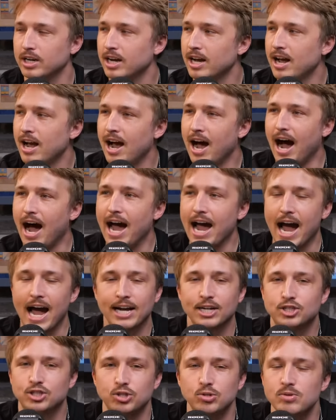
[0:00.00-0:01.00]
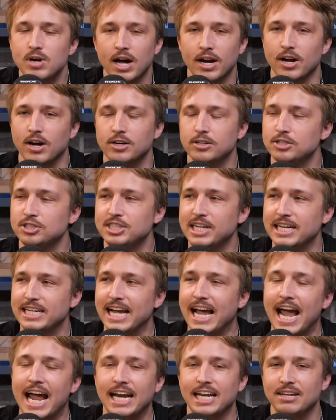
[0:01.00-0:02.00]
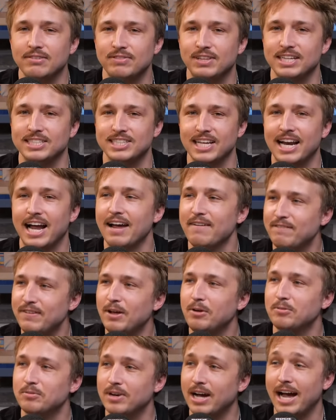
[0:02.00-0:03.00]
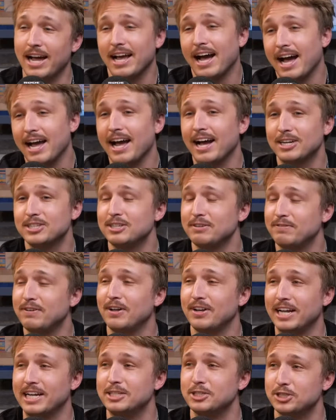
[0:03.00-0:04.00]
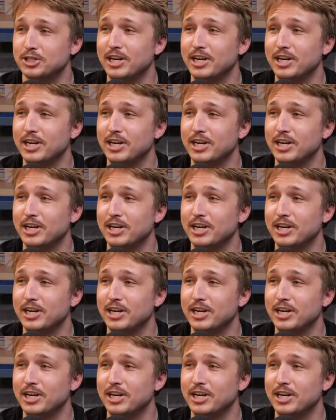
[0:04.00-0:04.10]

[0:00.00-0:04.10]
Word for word: I, I do not understand any of this, and I felt I, I actually felt like